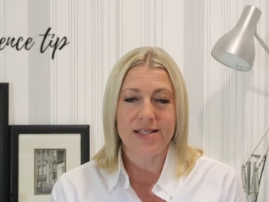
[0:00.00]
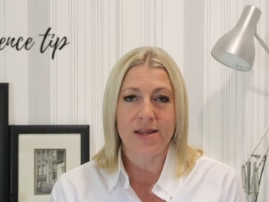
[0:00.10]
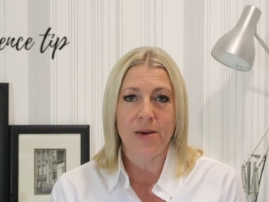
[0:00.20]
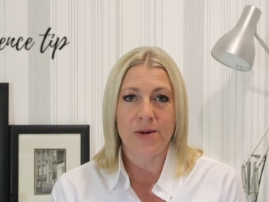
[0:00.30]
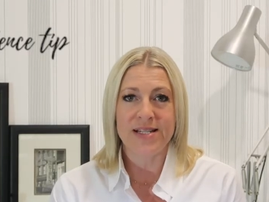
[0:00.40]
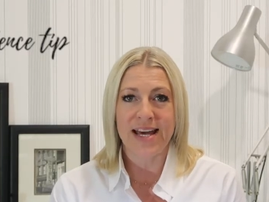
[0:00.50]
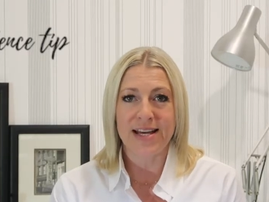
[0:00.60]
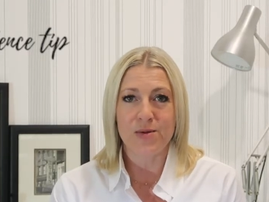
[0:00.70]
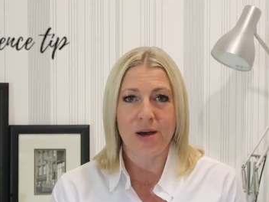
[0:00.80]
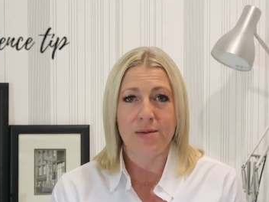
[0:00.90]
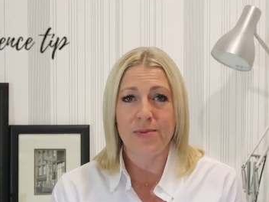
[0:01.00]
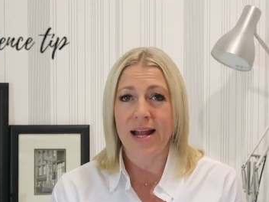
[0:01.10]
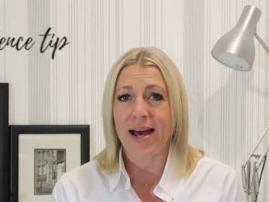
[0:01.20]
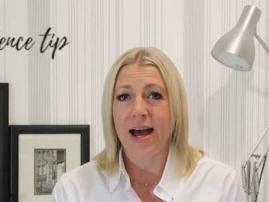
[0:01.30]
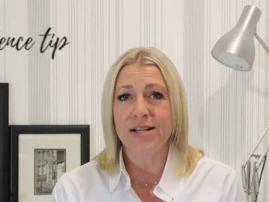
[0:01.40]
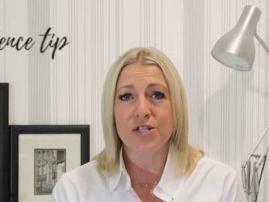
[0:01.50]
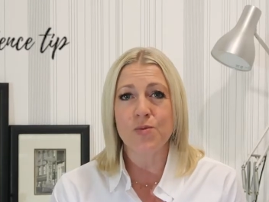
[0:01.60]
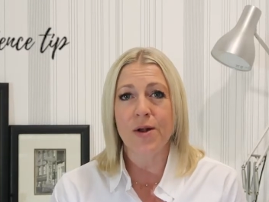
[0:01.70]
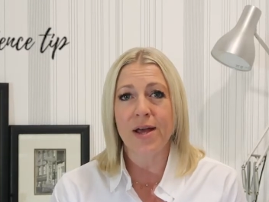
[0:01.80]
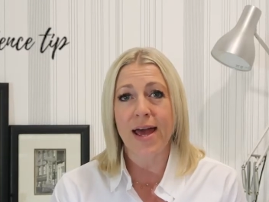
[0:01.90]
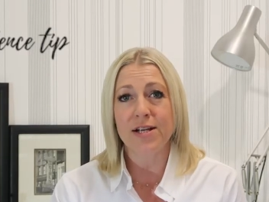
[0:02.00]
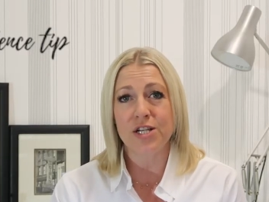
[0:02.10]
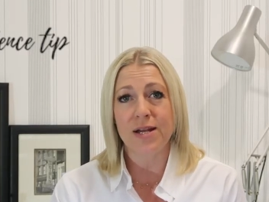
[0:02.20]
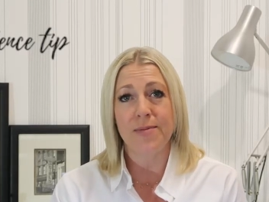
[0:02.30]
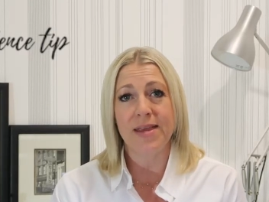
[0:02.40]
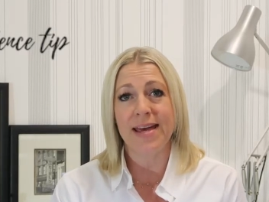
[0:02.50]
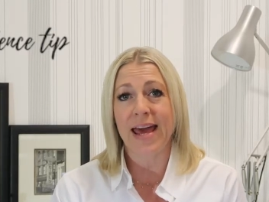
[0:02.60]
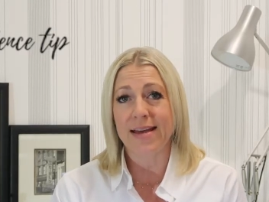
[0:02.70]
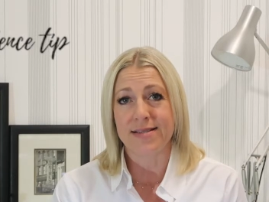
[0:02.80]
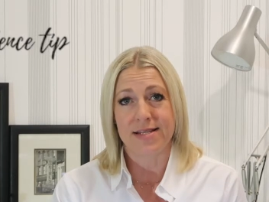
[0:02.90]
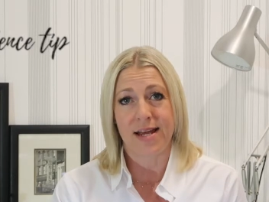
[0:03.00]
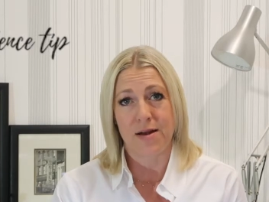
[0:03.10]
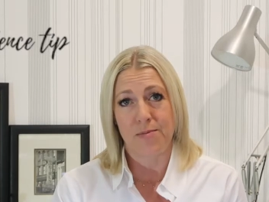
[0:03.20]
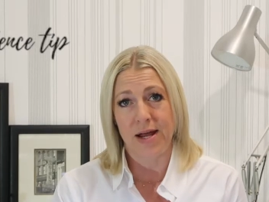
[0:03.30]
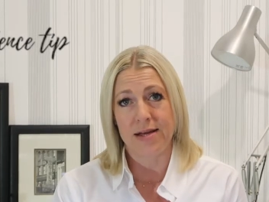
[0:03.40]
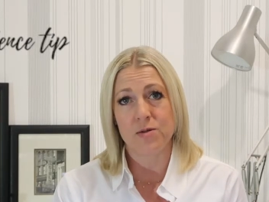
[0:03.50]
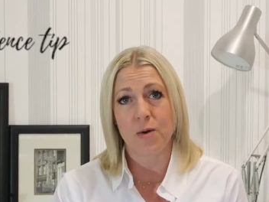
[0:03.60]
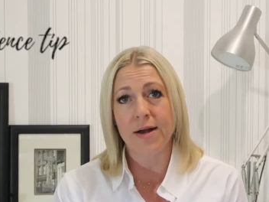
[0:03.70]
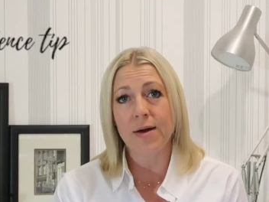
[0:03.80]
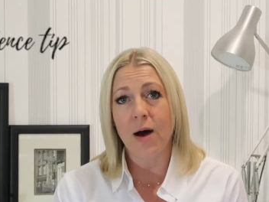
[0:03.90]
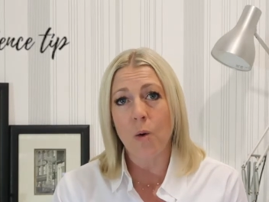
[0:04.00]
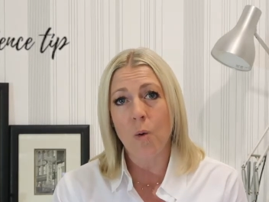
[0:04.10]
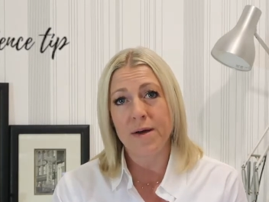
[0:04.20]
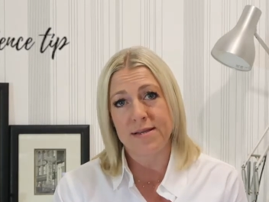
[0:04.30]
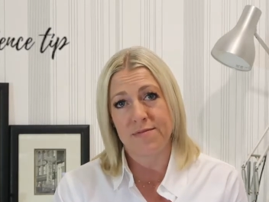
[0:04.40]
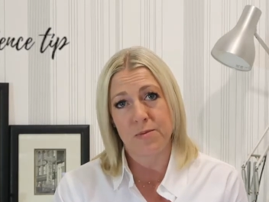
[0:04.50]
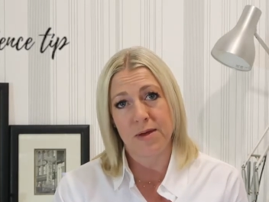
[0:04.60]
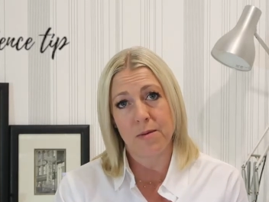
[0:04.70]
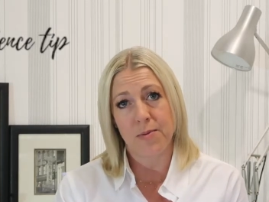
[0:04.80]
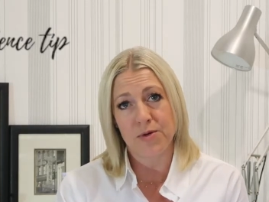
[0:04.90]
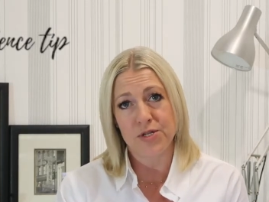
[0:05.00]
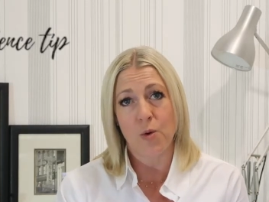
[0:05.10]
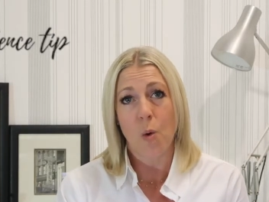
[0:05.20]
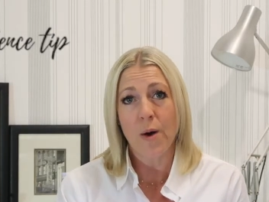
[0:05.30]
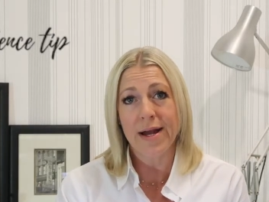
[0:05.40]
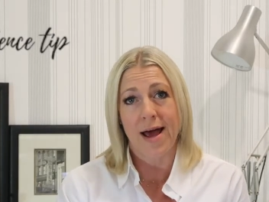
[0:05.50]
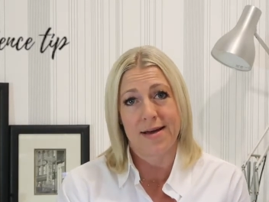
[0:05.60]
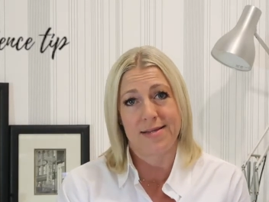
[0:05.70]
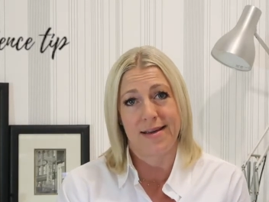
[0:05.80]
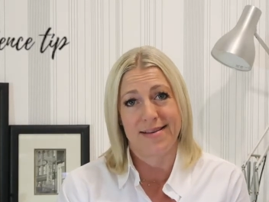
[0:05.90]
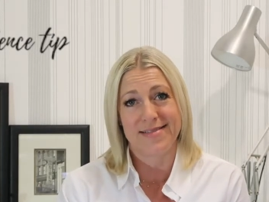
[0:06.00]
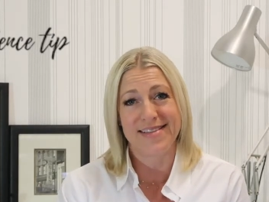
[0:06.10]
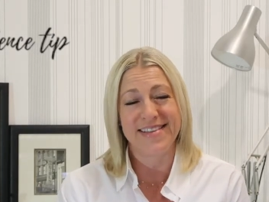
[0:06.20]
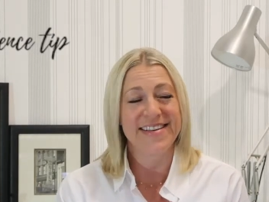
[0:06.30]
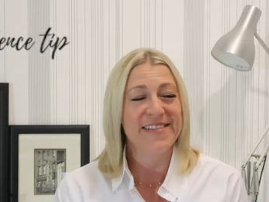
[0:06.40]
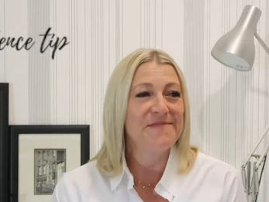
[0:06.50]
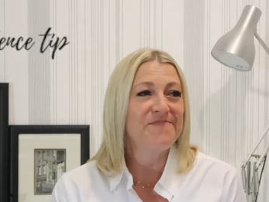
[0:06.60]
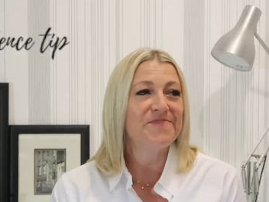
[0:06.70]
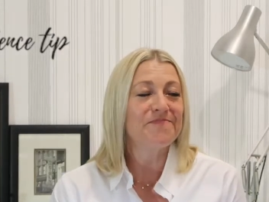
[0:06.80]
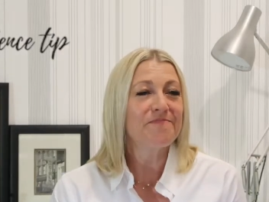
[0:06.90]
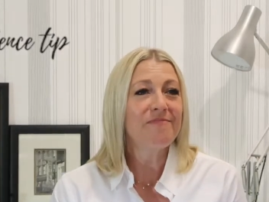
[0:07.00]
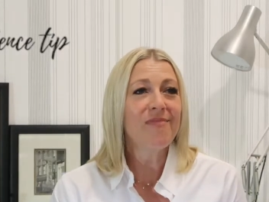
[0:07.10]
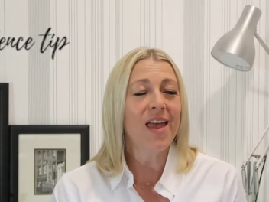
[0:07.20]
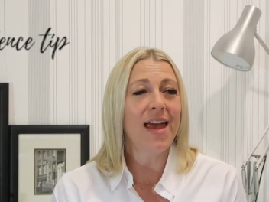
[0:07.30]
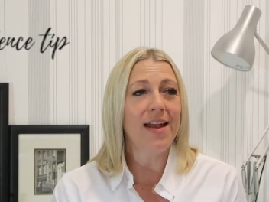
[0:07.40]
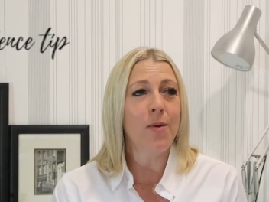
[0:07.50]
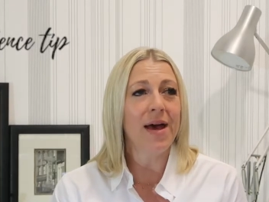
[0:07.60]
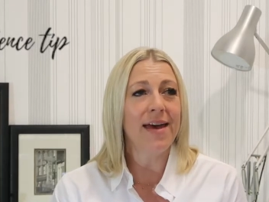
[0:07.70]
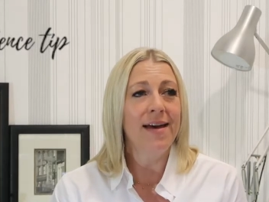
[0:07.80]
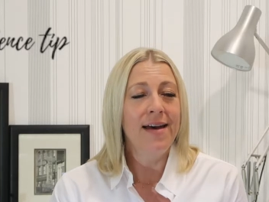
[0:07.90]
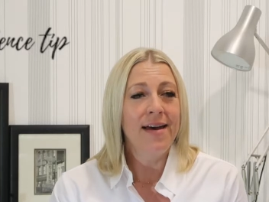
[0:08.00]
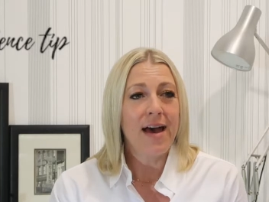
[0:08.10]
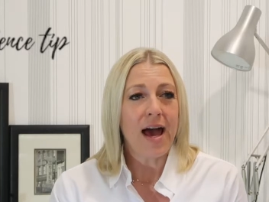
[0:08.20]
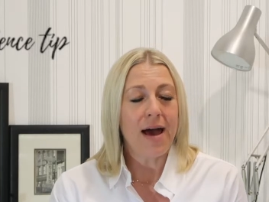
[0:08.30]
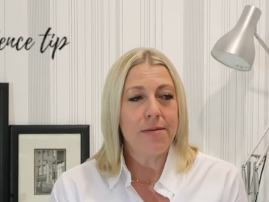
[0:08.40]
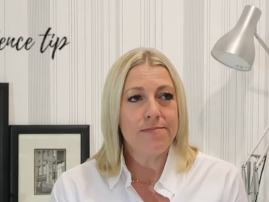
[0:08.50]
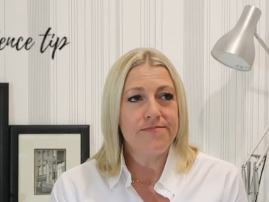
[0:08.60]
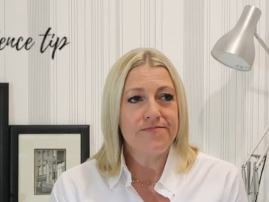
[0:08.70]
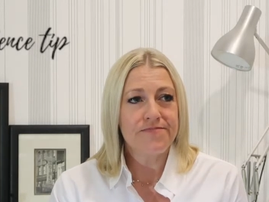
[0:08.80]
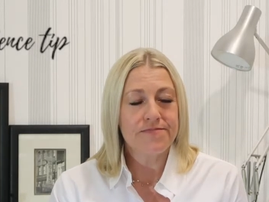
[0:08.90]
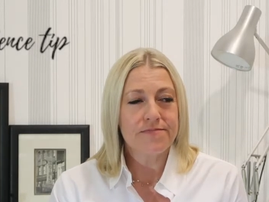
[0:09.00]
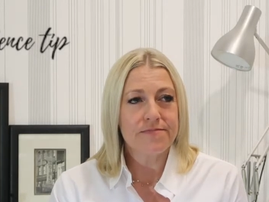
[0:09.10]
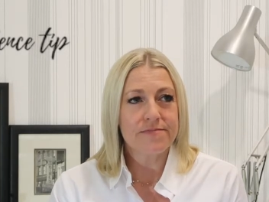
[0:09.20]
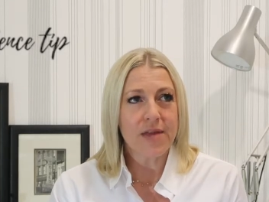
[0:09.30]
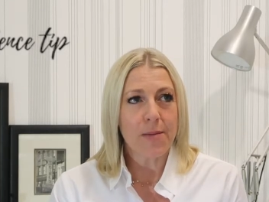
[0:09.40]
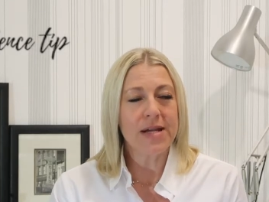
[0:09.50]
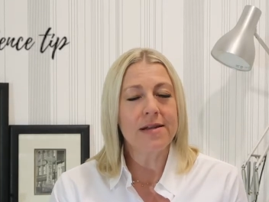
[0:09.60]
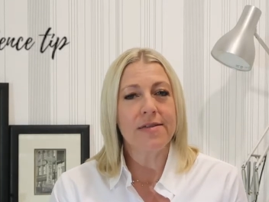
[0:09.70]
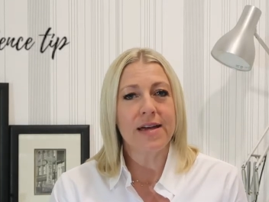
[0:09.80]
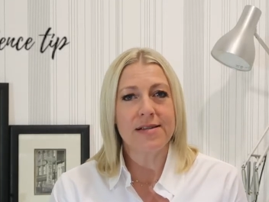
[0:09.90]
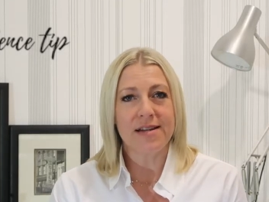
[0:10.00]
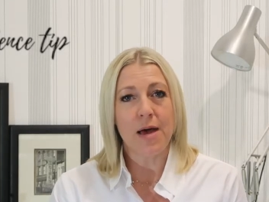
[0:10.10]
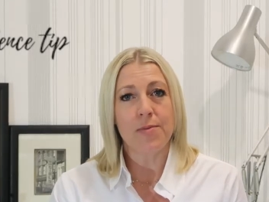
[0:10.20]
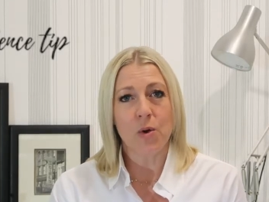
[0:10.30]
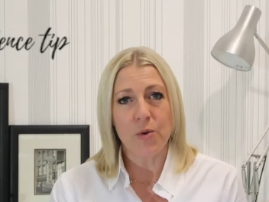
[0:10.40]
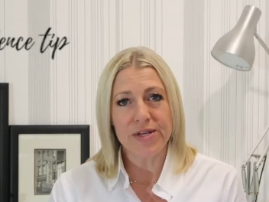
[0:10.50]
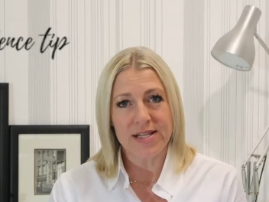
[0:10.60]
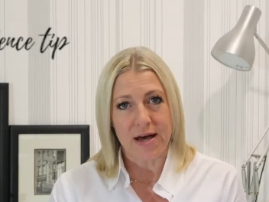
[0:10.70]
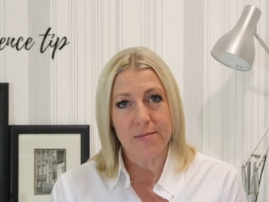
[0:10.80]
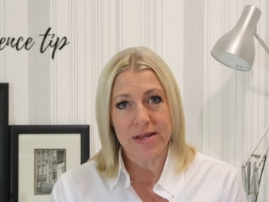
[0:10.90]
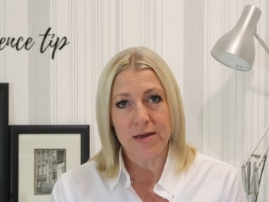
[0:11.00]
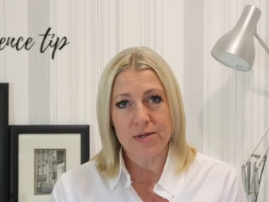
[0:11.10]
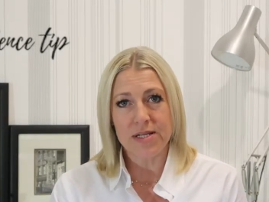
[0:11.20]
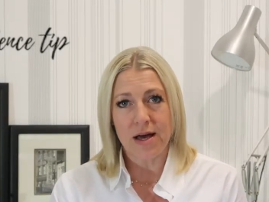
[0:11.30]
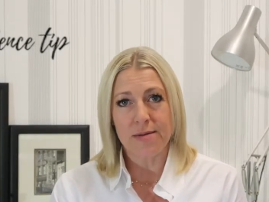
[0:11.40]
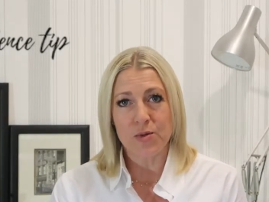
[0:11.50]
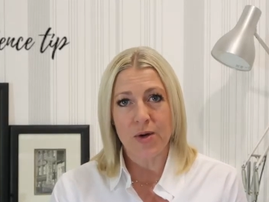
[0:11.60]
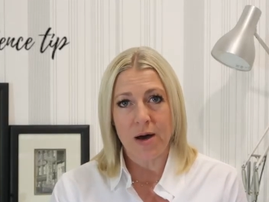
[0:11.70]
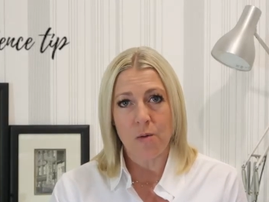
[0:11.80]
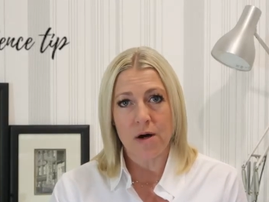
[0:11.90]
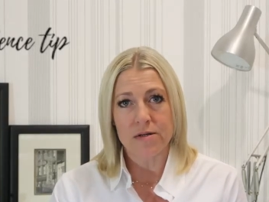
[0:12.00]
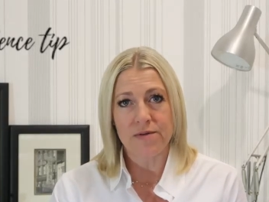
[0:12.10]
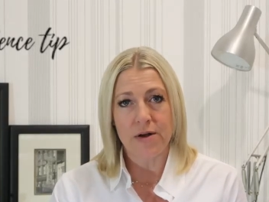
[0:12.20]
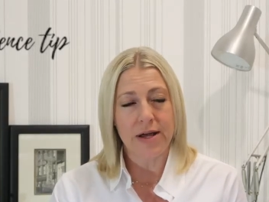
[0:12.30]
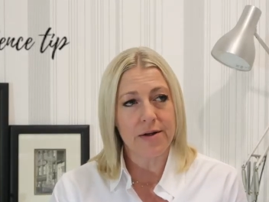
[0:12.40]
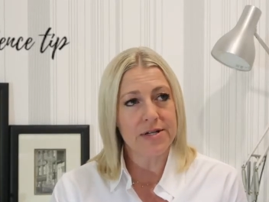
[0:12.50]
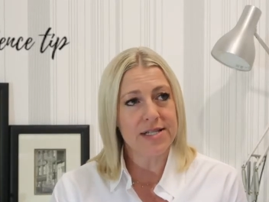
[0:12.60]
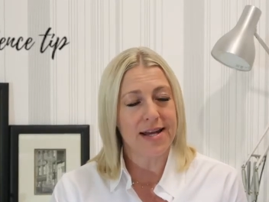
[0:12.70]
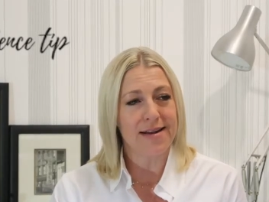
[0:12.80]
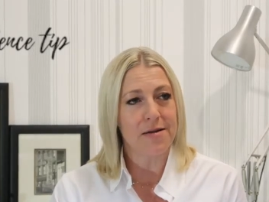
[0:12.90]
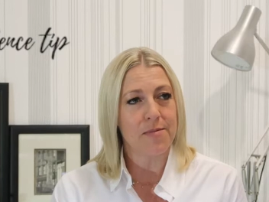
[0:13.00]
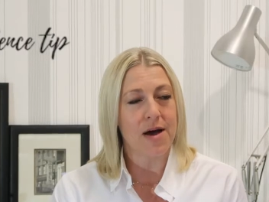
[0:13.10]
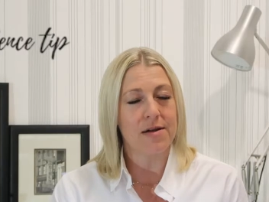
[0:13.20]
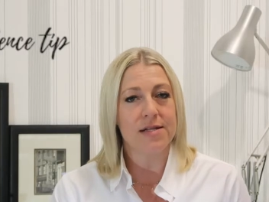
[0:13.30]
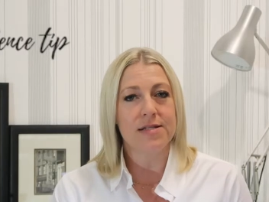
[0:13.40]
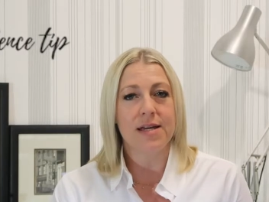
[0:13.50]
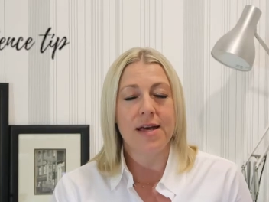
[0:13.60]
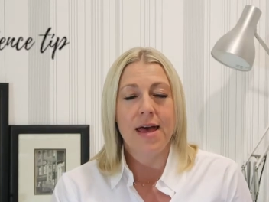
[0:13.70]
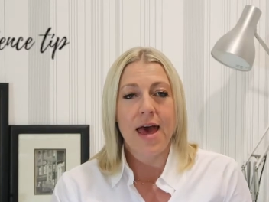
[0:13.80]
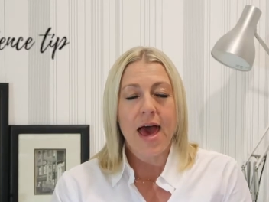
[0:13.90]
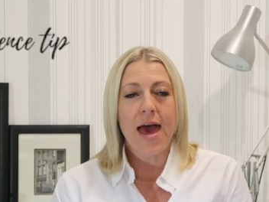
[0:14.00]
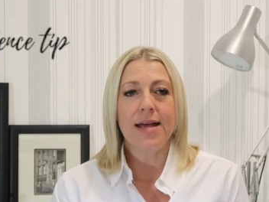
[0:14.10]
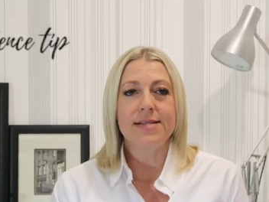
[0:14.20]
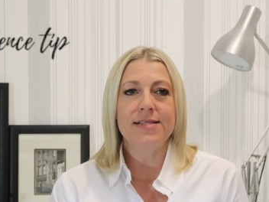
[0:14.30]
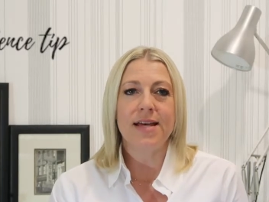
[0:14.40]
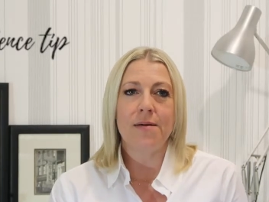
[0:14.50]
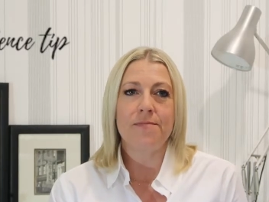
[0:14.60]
there were days where I'd be like, I just want to actually be the guest at a place. Why do I always have to be the person organizing it? Anyway, I mean, that didn't happen all the time, but there were times where I was very irritated about it. And